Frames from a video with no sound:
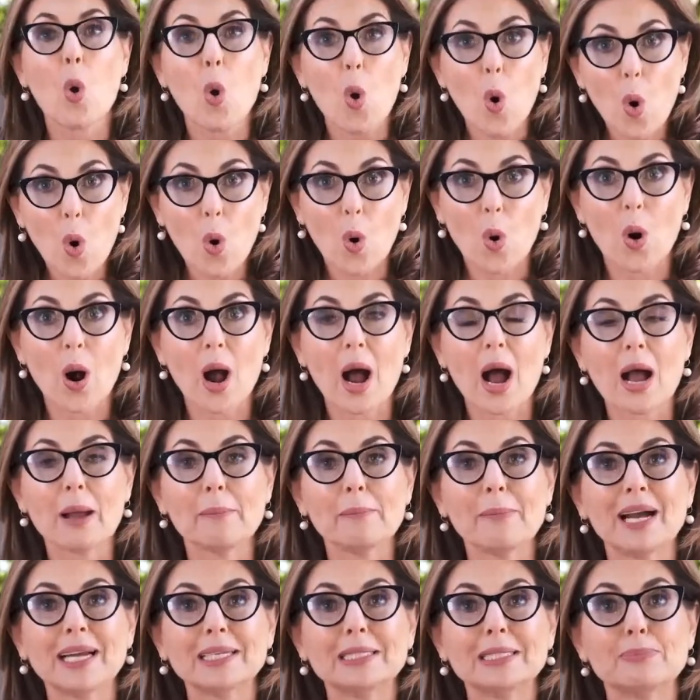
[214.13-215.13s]
Or I
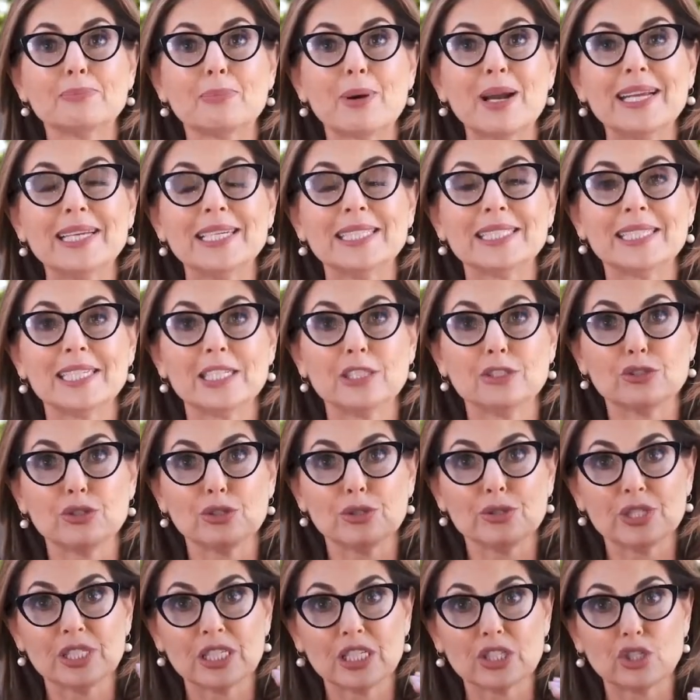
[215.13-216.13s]
might break it into
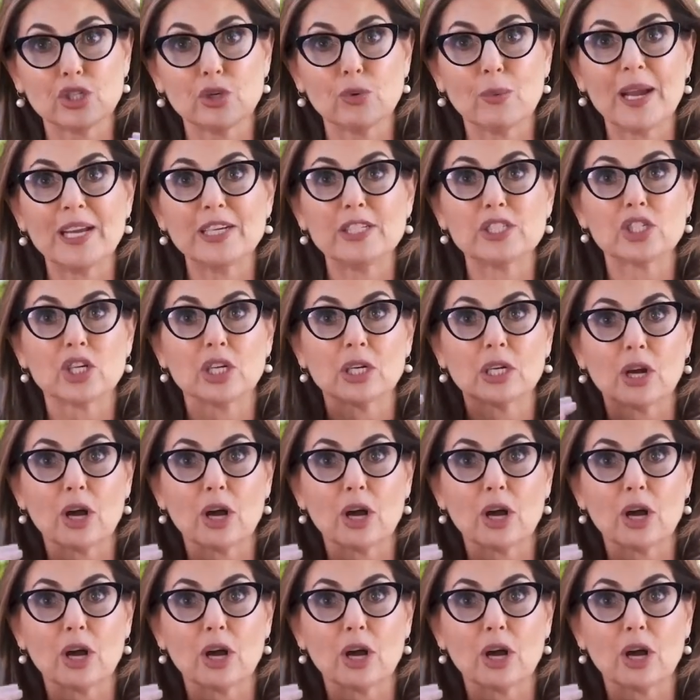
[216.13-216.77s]
situation,